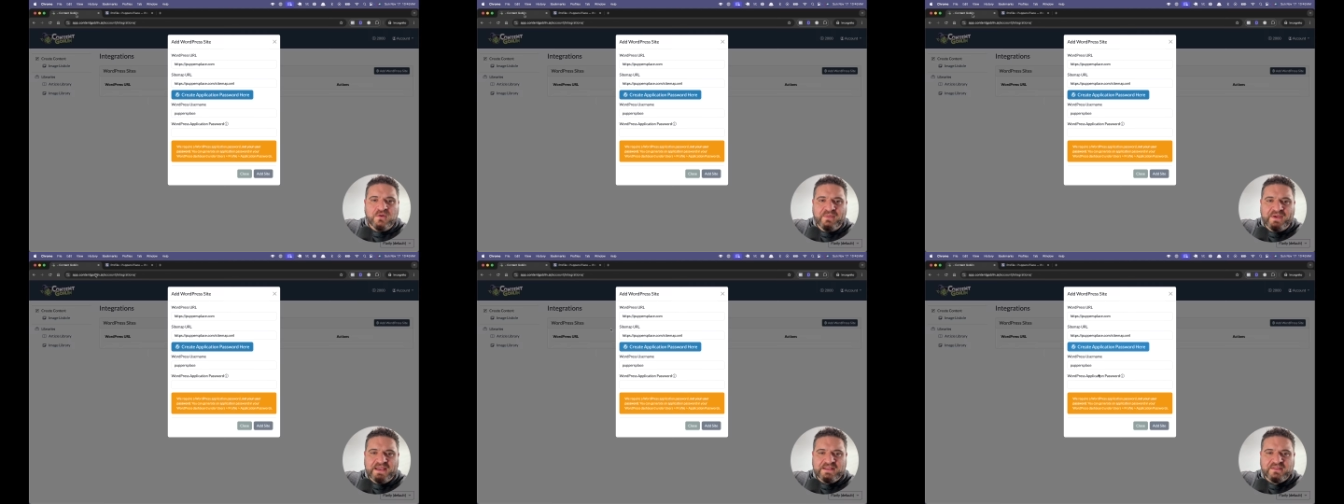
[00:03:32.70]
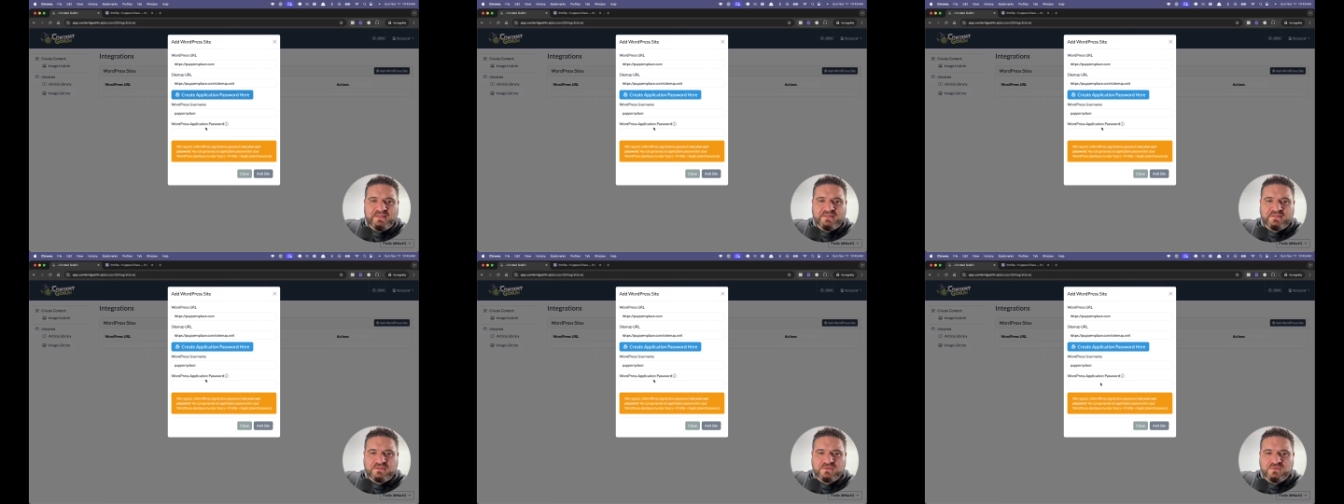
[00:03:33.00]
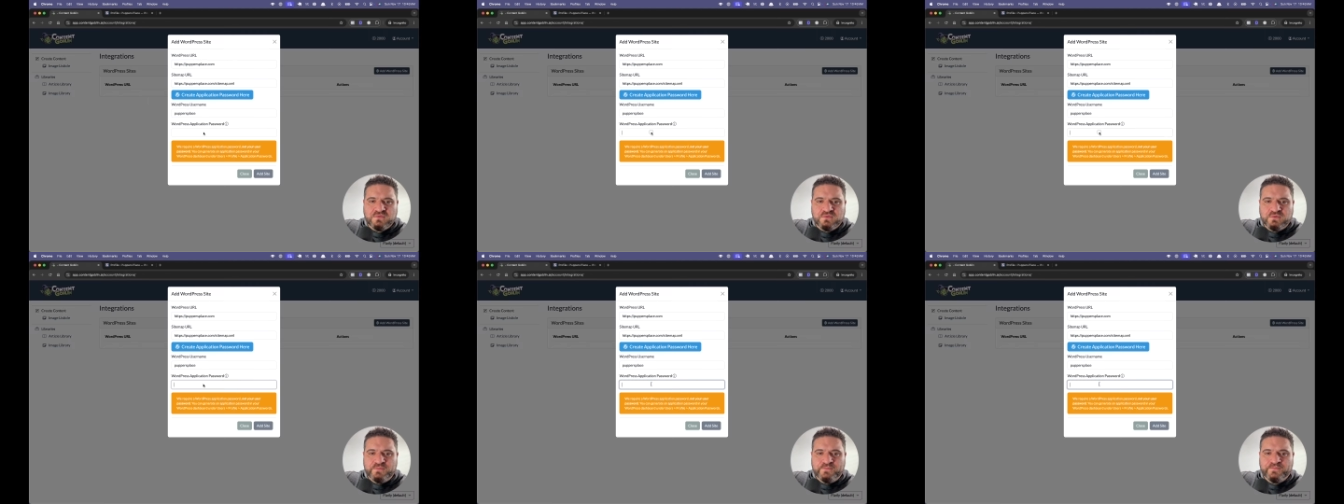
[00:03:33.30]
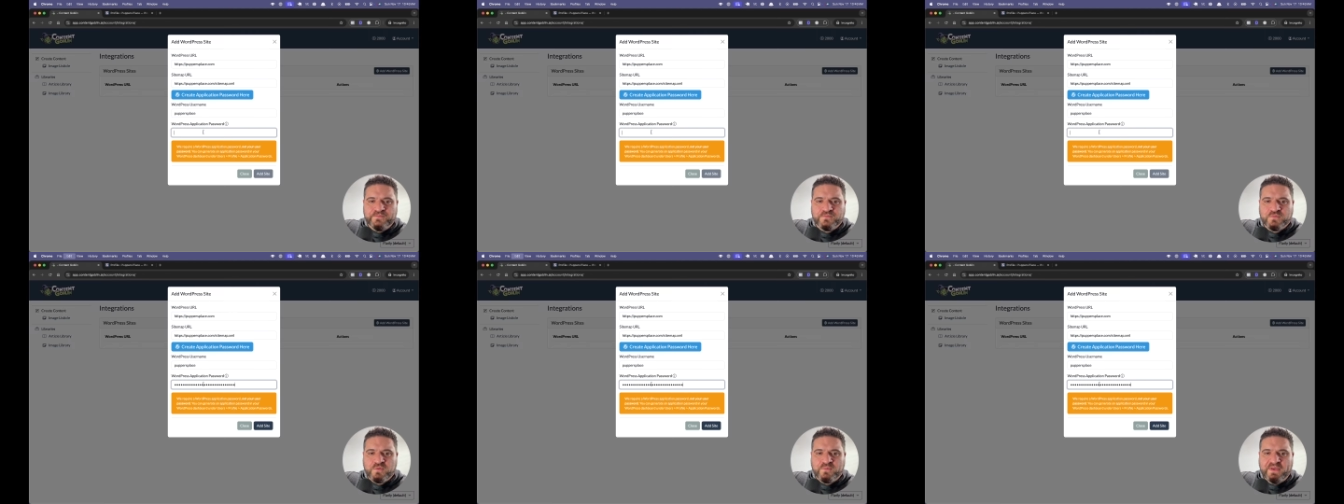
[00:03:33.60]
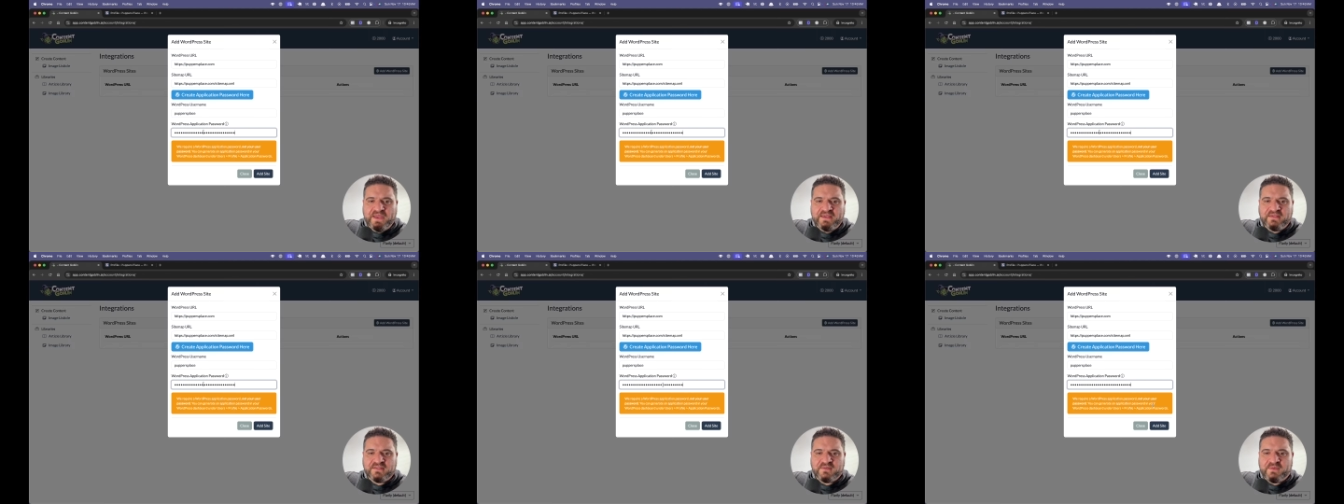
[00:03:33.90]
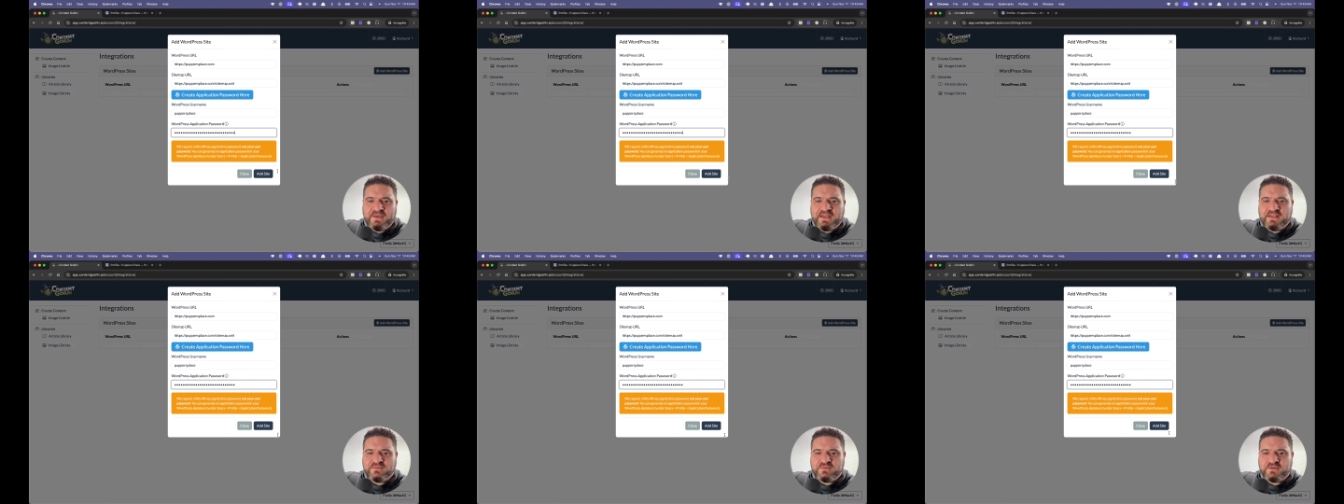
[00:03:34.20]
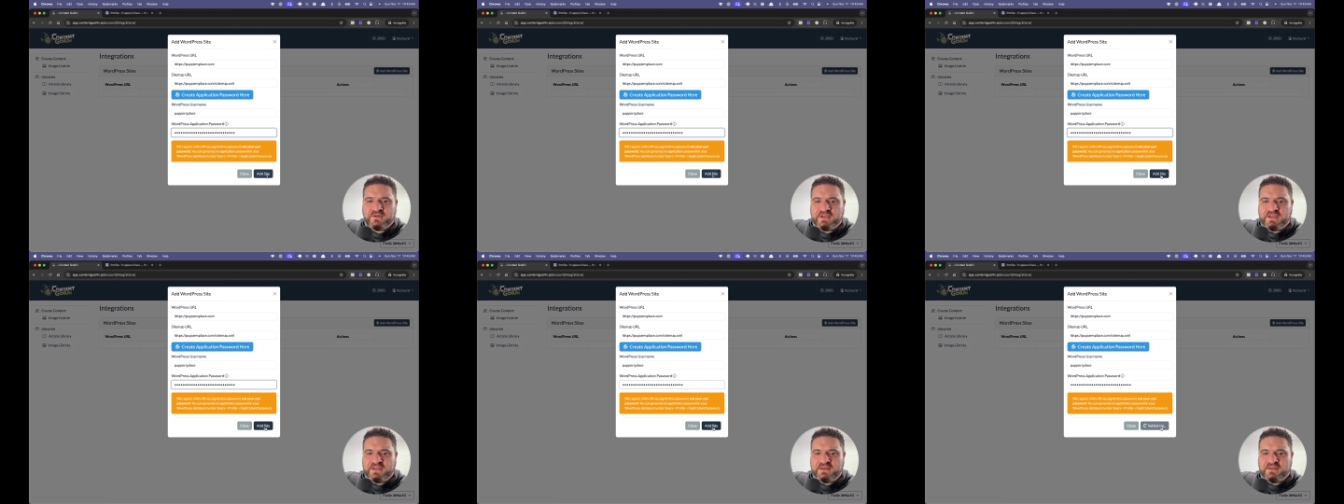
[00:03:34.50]
back to the tool, we'll paste the
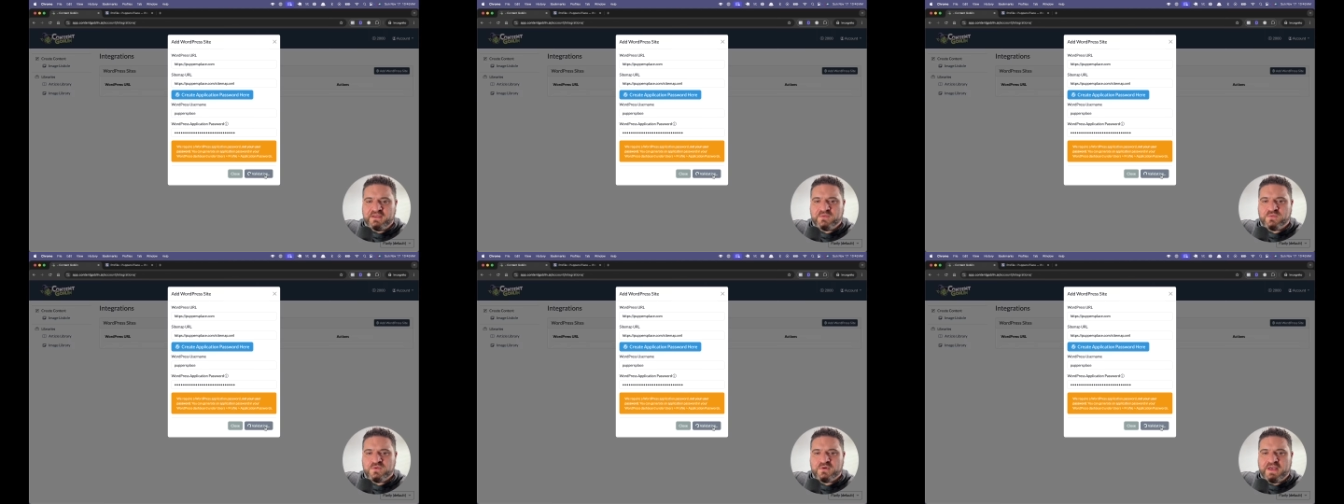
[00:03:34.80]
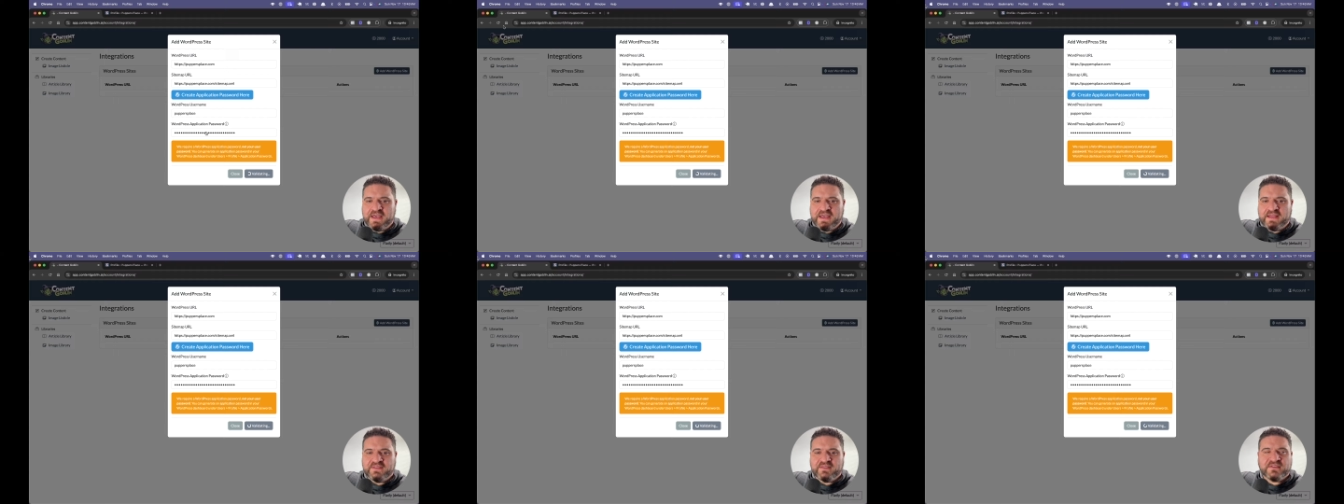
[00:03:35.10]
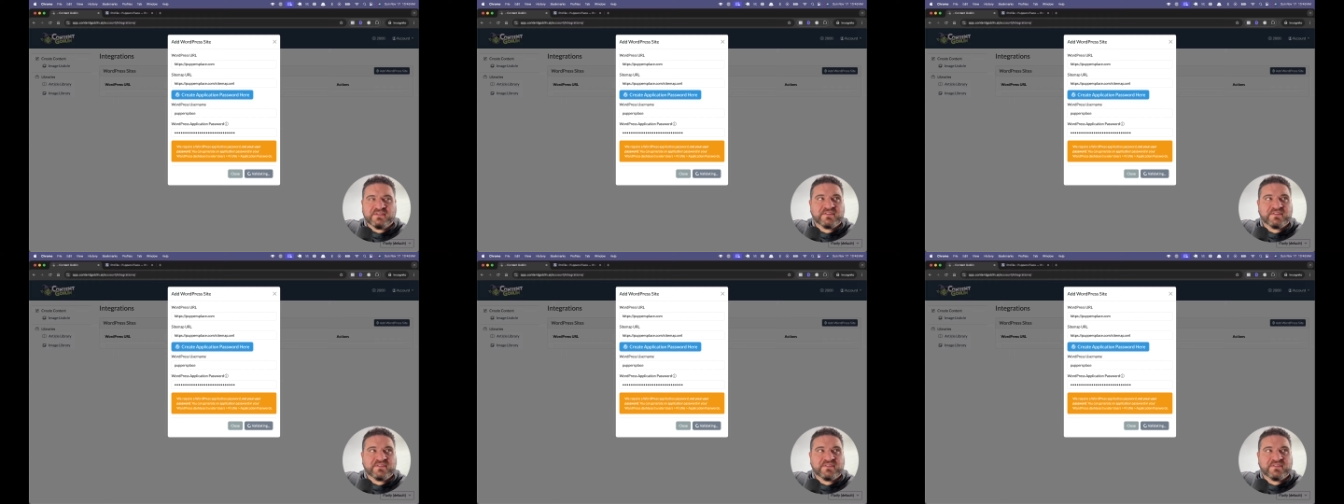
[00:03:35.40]
password in, and we'll add the